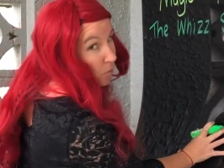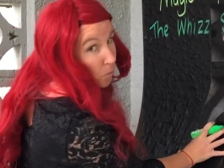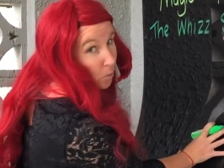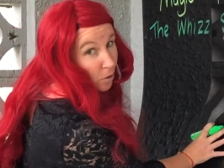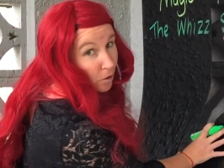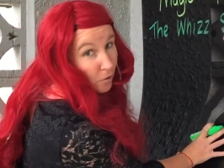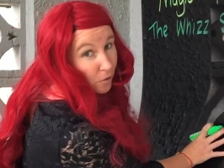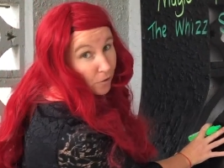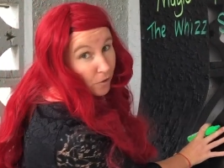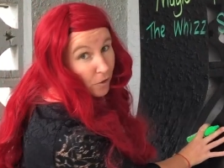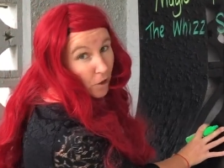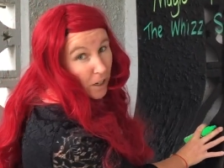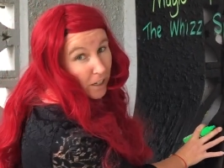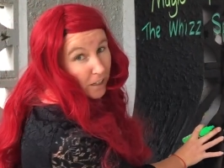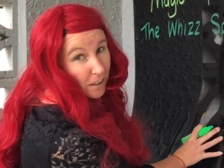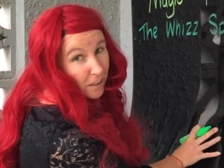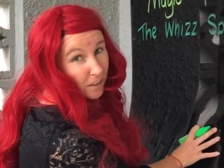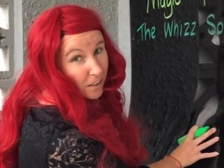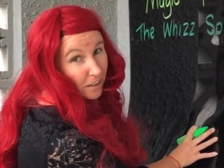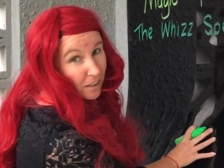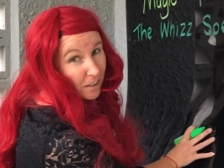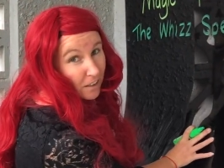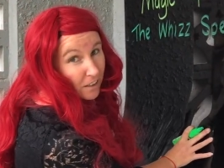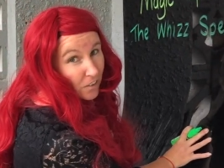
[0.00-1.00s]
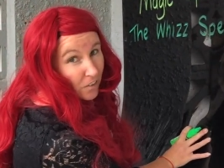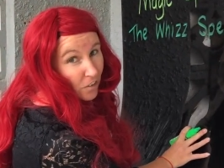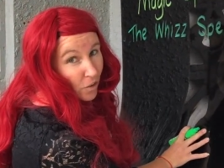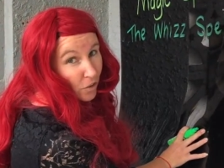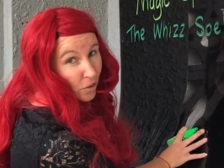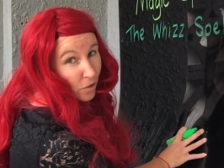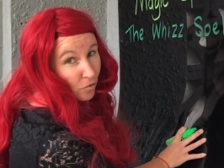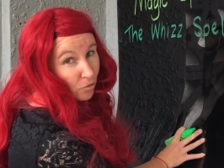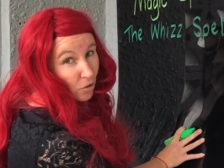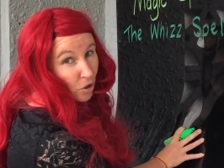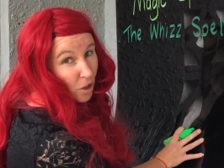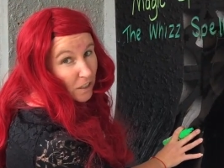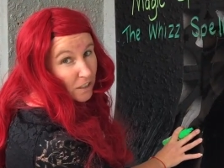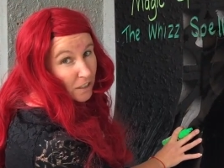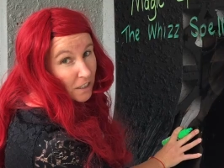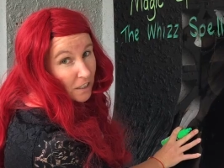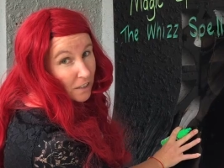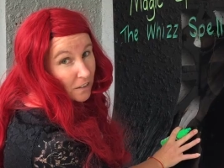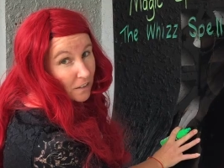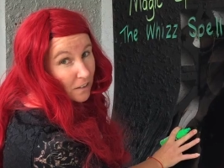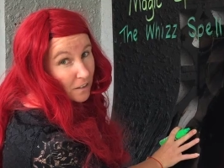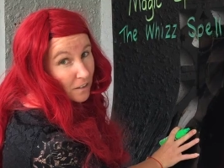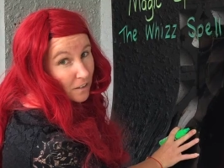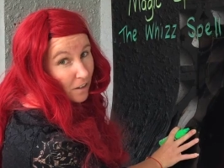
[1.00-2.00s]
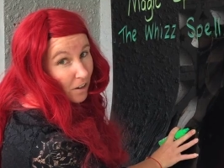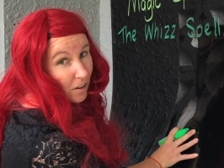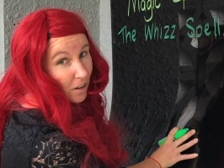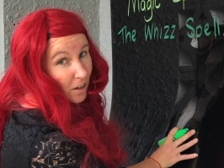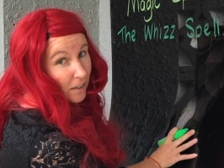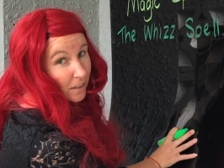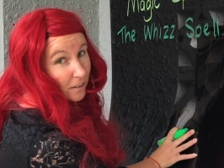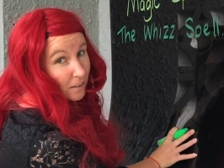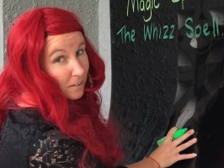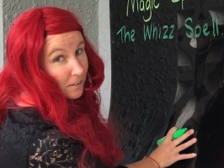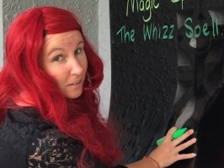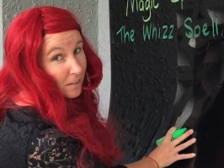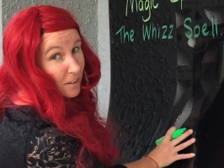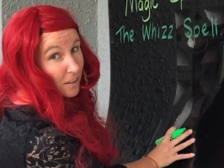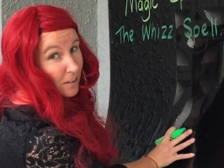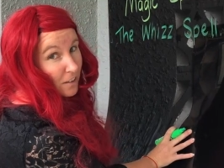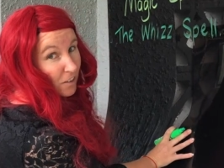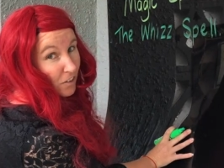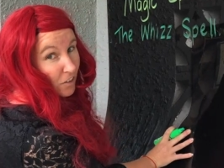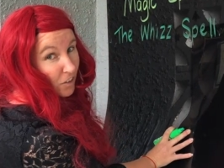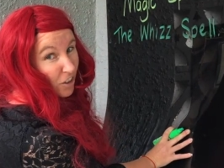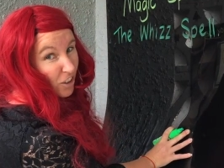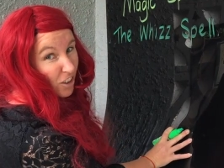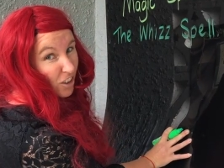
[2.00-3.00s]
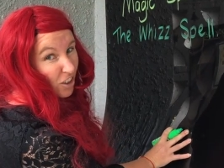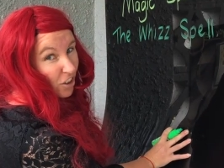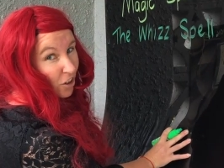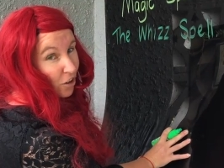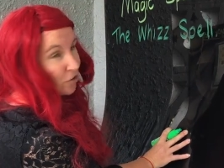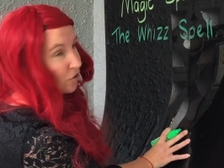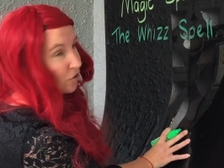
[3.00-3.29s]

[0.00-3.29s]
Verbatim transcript: you wanna find it, it's on the writing slide, so you can go